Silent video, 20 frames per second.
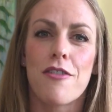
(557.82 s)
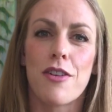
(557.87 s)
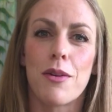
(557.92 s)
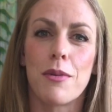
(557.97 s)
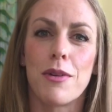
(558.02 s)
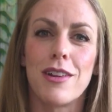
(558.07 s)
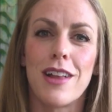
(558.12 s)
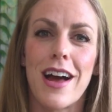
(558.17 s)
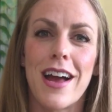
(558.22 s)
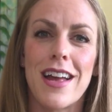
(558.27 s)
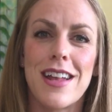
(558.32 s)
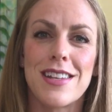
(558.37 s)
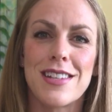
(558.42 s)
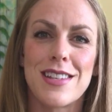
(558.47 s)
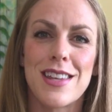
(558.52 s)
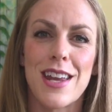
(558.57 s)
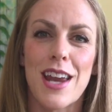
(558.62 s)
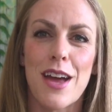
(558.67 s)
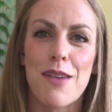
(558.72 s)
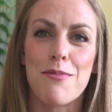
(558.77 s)
from clients
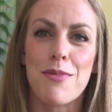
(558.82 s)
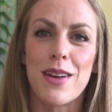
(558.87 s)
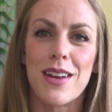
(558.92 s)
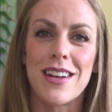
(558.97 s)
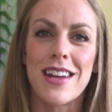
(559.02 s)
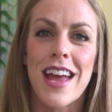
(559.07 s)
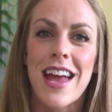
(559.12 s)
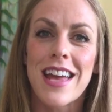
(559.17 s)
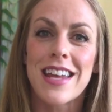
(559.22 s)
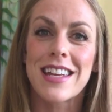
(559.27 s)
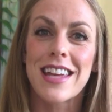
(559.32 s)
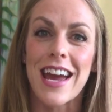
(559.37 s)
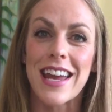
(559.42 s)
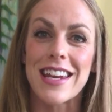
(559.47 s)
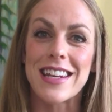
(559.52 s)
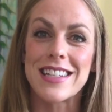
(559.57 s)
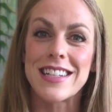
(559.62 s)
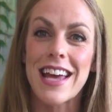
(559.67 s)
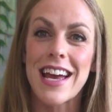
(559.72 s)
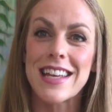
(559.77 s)
that I've been kind
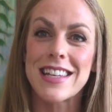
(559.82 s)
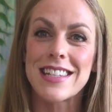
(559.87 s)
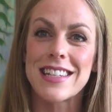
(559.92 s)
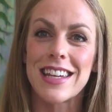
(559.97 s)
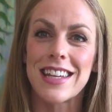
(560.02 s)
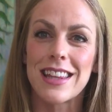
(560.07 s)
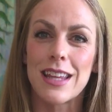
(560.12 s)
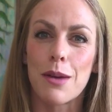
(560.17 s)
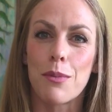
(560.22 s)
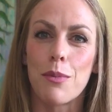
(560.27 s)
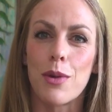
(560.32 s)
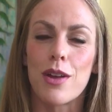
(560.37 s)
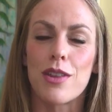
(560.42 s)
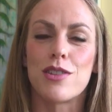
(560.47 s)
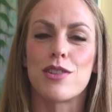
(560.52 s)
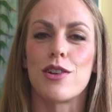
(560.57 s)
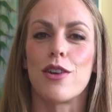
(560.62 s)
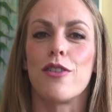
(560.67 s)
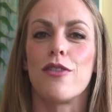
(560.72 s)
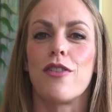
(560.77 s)
of testing them
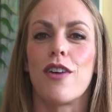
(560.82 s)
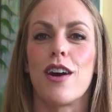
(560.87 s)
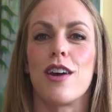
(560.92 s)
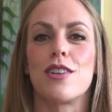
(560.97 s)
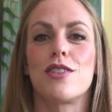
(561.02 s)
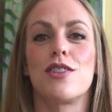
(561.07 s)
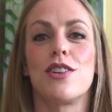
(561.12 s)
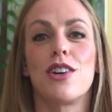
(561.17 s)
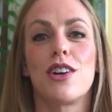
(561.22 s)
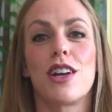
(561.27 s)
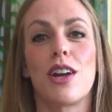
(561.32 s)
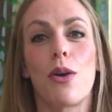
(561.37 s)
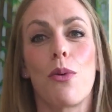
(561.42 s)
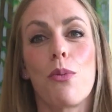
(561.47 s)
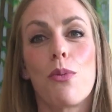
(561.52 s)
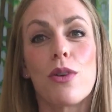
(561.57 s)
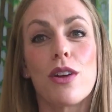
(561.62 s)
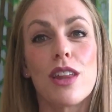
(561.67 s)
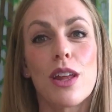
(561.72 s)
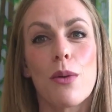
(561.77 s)
with so far, so you're going to
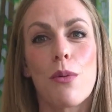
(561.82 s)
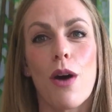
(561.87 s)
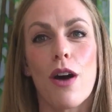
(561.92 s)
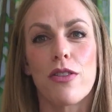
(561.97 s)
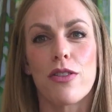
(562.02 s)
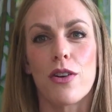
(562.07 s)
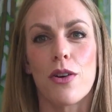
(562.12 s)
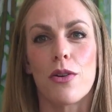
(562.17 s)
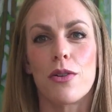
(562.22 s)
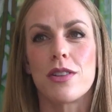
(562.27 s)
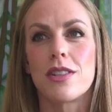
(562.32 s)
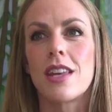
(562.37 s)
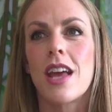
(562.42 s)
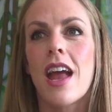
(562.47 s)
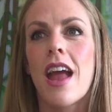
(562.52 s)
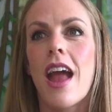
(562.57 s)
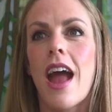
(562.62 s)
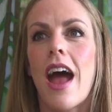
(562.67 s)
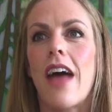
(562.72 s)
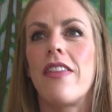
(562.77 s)
really want those.
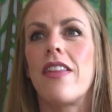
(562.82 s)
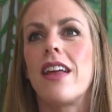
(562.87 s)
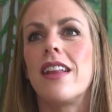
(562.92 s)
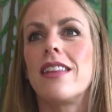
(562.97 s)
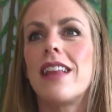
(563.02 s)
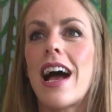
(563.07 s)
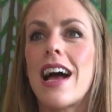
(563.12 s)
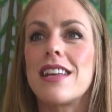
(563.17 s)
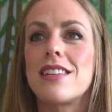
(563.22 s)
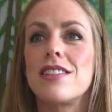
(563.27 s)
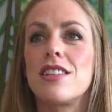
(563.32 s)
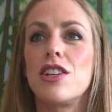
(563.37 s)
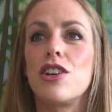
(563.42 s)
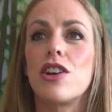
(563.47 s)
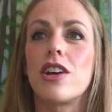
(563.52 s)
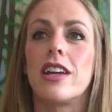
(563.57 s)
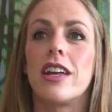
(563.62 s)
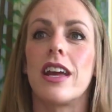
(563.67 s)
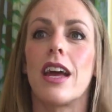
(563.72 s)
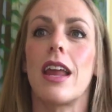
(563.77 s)
And then lastly,
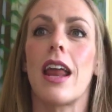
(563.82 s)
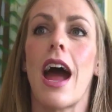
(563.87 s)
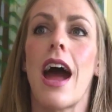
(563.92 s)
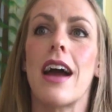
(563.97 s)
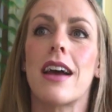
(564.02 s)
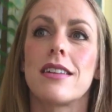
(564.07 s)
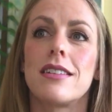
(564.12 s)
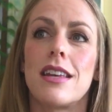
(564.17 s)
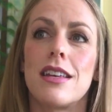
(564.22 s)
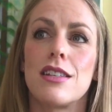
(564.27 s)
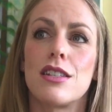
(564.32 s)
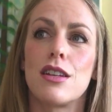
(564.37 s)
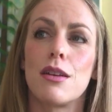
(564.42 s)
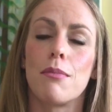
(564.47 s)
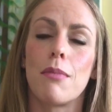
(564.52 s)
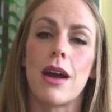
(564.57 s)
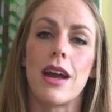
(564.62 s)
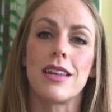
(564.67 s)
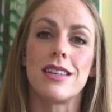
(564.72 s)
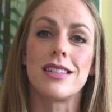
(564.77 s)
you're going to get access to
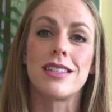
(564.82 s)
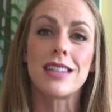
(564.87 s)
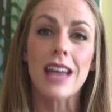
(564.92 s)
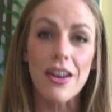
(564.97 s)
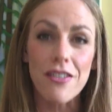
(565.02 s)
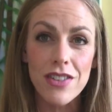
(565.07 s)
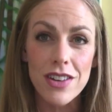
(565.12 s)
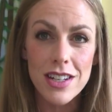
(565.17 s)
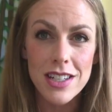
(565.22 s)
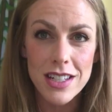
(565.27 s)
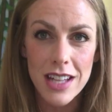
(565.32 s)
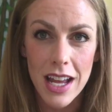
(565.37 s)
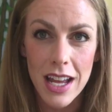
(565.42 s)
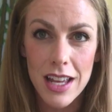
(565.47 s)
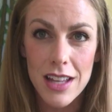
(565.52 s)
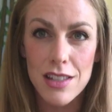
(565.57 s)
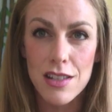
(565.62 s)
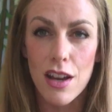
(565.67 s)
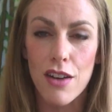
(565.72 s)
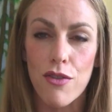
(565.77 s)
my 7
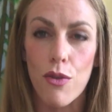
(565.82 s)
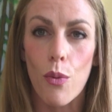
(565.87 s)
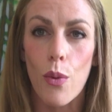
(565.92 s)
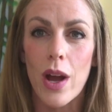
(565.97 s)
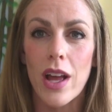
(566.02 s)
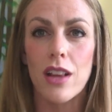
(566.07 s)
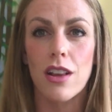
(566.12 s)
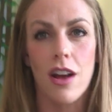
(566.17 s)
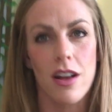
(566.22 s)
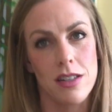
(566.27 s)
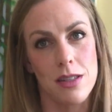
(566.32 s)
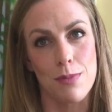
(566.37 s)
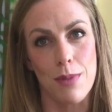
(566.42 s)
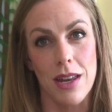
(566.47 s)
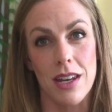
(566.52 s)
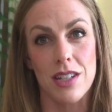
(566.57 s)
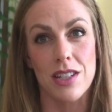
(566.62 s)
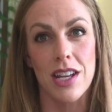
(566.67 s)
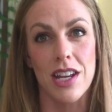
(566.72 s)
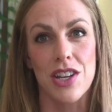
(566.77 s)
days of weight loss
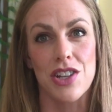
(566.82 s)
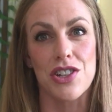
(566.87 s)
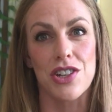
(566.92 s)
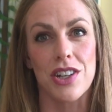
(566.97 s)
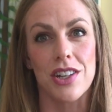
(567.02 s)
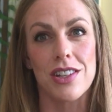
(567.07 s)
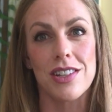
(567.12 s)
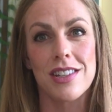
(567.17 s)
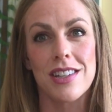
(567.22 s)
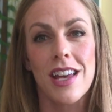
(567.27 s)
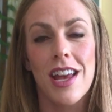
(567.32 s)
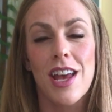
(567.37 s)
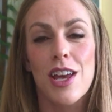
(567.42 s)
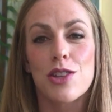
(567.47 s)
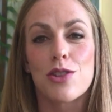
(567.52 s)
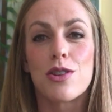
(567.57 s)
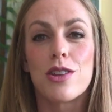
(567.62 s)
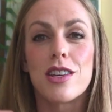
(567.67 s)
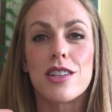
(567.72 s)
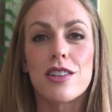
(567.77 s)
meditations.
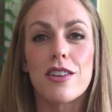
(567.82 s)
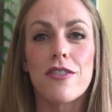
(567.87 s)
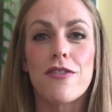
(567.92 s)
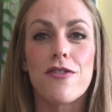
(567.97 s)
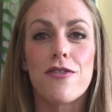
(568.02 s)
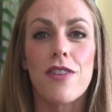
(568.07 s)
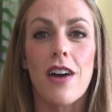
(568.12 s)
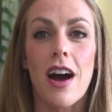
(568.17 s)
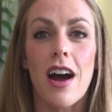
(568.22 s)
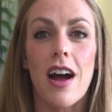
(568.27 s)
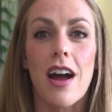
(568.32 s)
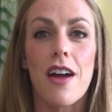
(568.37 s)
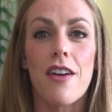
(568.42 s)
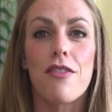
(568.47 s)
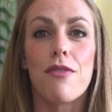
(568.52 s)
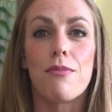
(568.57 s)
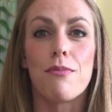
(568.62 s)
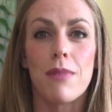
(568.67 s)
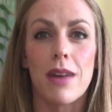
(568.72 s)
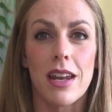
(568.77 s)
So these are
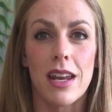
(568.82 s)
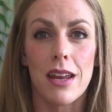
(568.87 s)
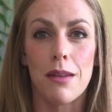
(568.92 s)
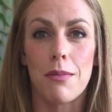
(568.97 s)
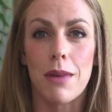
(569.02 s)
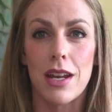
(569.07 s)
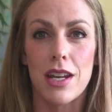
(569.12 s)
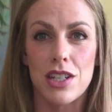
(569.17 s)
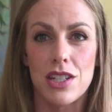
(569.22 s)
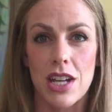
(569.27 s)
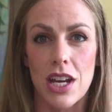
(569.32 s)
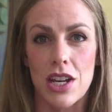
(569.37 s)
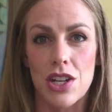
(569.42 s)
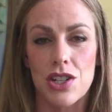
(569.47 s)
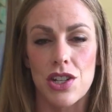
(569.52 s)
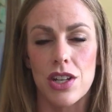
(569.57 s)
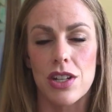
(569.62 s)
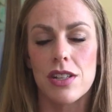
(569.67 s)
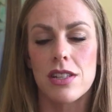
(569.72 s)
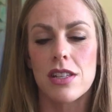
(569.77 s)
5-minute
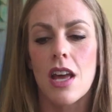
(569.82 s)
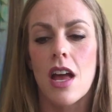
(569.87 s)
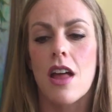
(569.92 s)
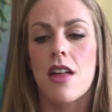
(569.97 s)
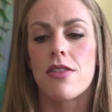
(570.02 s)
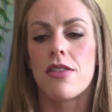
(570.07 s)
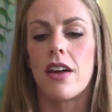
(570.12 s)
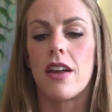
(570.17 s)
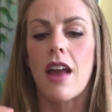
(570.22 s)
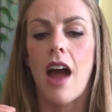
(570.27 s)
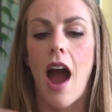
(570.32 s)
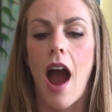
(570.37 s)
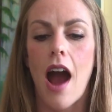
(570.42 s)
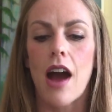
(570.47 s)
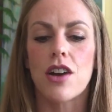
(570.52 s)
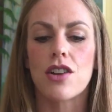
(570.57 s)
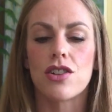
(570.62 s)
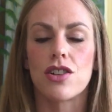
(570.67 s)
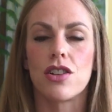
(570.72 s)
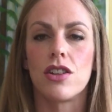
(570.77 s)
meditations that
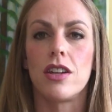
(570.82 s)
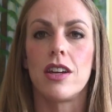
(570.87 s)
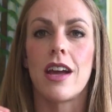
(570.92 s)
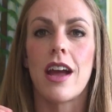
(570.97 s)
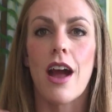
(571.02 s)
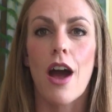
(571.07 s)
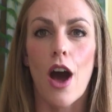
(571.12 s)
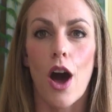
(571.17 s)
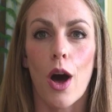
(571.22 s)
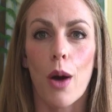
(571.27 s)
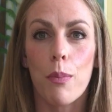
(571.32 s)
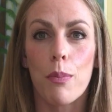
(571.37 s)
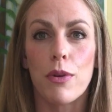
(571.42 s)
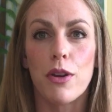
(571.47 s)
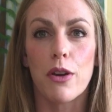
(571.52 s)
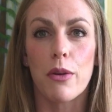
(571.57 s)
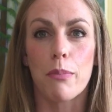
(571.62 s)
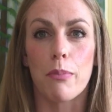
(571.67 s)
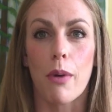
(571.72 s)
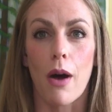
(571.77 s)
actually help
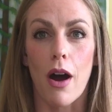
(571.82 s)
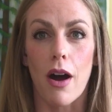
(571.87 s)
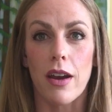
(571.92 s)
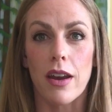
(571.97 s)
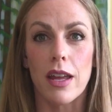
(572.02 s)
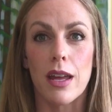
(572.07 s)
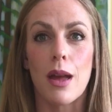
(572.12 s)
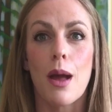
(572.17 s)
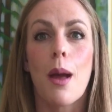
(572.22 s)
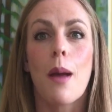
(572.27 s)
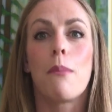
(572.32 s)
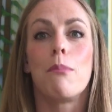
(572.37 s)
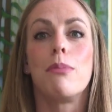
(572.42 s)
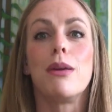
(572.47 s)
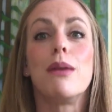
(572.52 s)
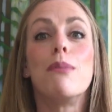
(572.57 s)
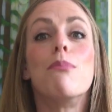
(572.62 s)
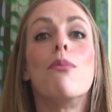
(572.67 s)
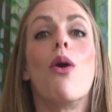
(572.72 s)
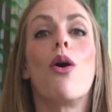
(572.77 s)
your body
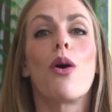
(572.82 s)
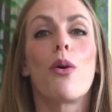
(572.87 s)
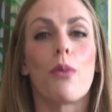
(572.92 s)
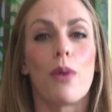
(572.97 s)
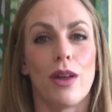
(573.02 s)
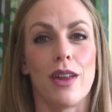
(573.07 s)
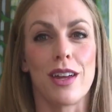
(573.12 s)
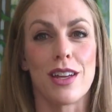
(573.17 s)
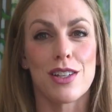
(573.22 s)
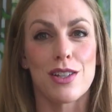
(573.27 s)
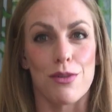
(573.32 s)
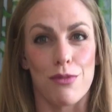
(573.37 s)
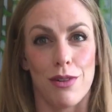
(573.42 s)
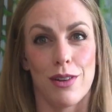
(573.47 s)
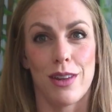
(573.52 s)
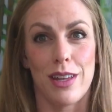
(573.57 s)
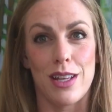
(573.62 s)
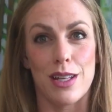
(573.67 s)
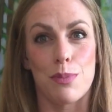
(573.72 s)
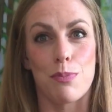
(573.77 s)
be more willing to
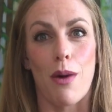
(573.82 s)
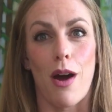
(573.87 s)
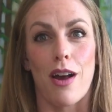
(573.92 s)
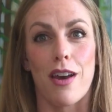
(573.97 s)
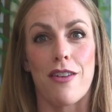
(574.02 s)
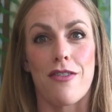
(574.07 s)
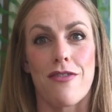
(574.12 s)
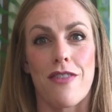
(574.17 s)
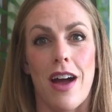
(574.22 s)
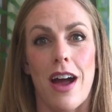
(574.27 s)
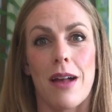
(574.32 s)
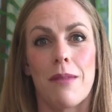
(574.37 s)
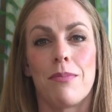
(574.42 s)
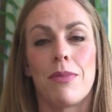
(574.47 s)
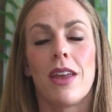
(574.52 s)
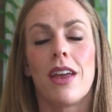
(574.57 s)
release body fat.